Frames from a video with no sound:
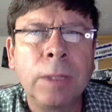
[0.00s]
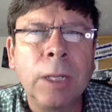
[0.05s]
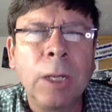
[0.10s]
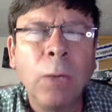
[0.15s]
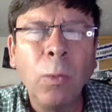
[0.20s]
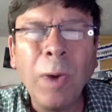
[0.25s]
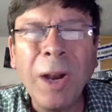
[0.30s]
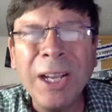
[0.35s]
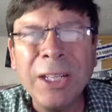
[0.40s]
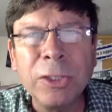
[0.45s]

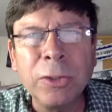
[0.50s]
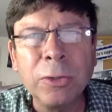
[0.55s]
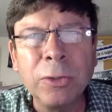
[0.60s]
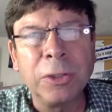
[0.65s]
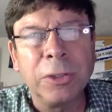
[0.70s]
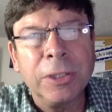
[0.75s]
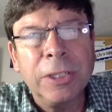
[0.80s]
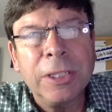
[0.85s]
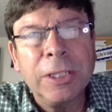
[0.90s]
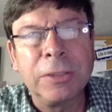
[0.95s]
Why do you
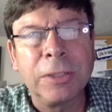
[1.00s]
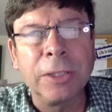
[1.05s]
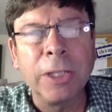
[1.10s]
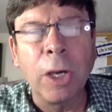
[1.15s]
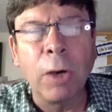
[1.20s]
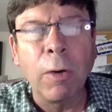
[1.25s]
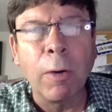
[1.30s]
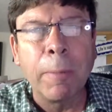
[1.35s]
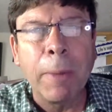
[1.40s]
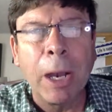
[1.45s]
need to
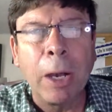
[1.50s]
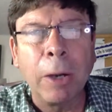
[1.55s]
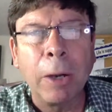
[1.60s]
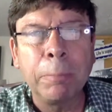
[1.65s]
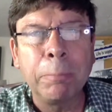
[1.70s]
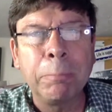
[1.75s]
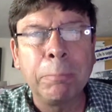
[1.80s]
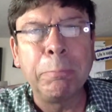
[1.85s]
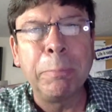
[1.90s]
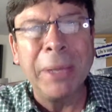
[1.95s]
know about
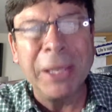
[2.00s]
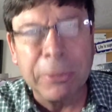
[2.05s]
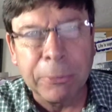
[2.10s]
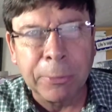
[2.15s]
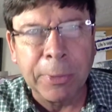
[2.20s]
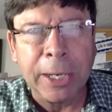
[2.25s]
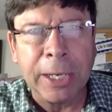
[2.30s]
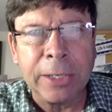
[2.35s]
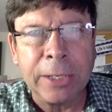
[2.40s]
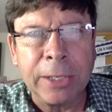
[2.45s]

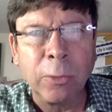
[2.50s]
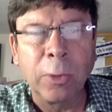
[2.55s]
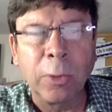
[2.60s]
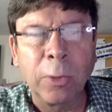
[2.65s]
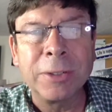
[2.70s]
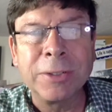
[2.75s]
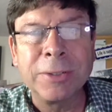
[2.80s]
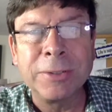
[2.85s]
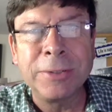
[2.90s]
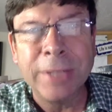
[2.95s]
bitrate
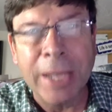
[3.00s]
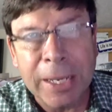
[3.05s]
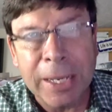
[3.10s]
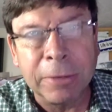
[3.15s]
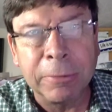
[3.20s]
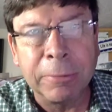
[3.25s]
or data